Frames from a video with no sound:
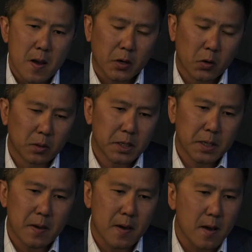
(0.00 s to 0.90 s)

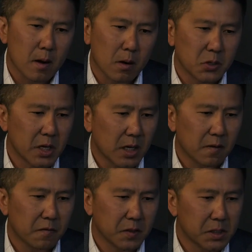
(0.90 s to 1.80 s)
currently our
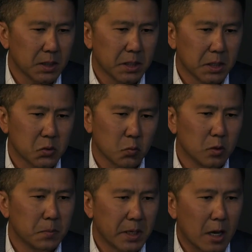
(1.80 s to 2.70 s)
takeoff facilities
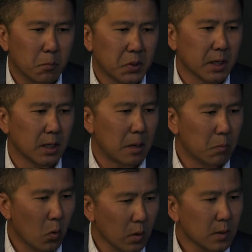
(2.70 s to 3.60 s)
will be outputting a lot
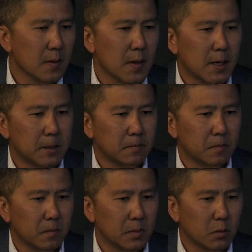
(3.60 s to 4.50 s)
more.
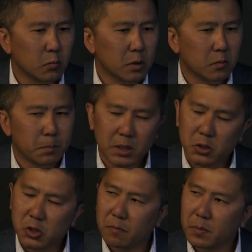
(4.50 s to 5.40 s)
We'll be
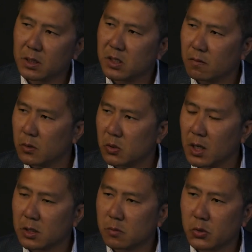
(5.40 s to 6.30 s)
shipping some of those
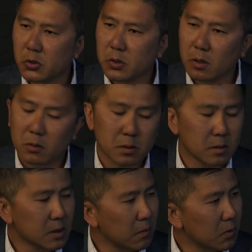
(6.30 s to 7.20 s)
customers or
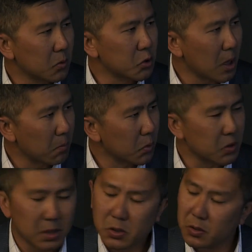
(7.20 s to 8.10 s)
some of those
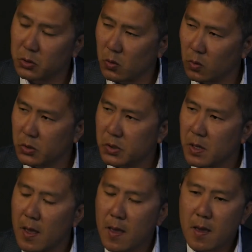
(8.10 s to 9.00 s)
shoppers into the stores.
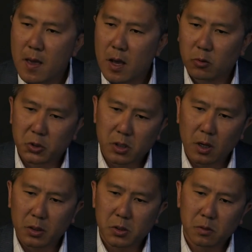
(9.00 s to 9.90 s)
And we'll
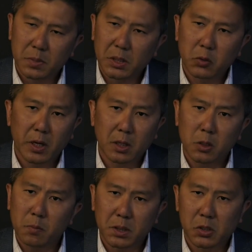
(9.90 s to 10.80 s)
also be creating
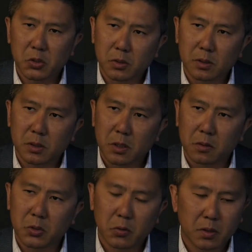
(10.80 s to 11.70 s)
new positions.
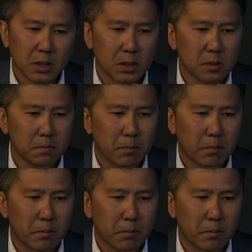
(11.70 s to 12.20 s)
So during these